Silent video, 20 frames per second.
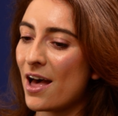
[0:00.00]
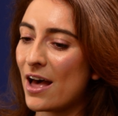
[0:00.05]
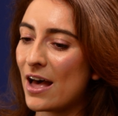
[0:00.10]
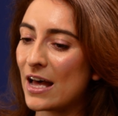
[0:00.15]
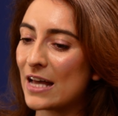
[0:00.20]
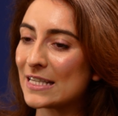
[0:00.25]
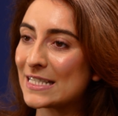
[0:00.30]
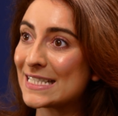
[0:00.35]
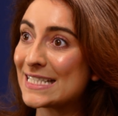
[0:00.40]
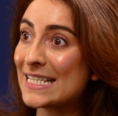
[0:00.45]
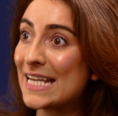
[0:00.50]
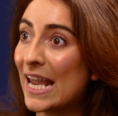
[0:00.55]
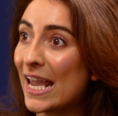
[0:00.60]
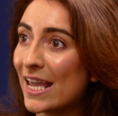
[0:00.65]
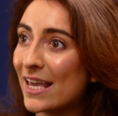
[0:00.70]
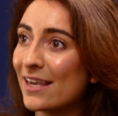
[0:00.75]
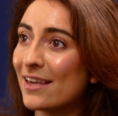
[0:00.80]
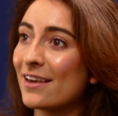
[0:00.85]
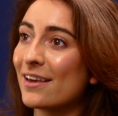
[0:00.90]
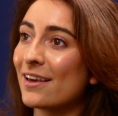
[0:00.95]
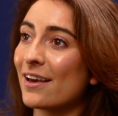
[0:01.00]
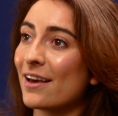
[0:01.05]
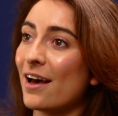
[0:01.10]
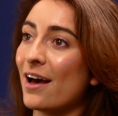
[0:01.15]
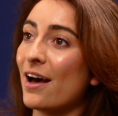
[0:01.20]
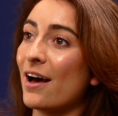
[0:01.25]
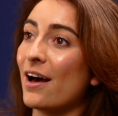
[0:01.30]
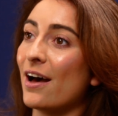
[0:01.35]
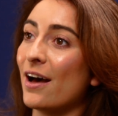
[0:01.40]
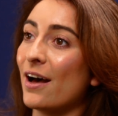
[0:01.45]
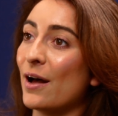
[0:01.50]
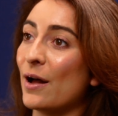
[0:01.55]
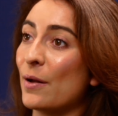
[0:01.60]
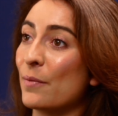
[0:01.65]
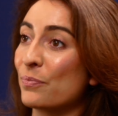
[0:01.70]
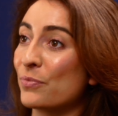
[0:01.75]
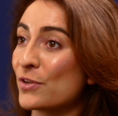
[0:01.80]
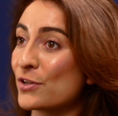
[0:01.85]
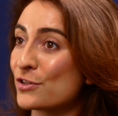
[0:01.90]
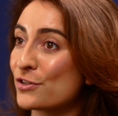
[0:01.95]
to take
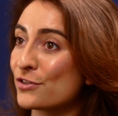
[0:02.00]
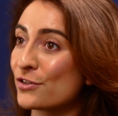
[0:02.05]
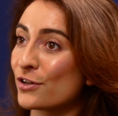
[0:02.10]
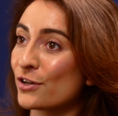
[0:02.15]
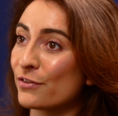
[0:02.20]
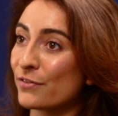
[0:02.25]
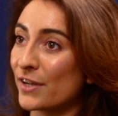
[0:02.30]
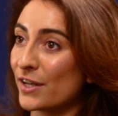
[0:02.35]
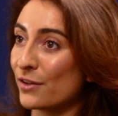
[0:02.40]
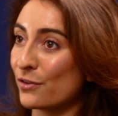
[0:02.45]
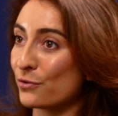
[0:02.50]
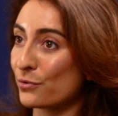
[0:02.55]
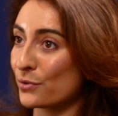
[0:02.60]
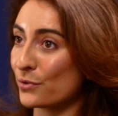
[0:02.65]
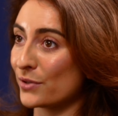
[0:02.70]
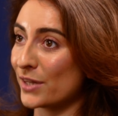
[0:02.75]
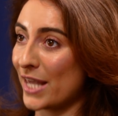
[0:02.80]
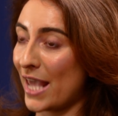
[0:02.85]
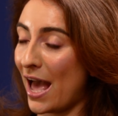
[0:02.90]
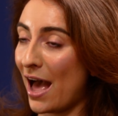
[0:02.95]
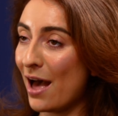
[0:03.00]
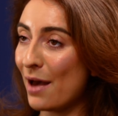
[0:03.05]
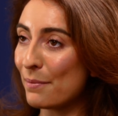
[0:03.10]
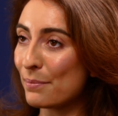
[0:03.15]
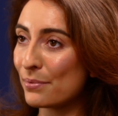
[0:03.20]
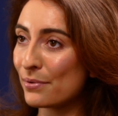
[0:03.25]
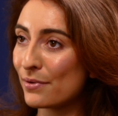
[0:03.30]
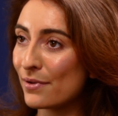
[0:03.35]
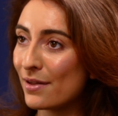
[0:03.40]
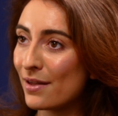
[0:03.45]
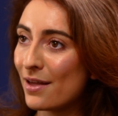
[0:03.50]
the survey through the app.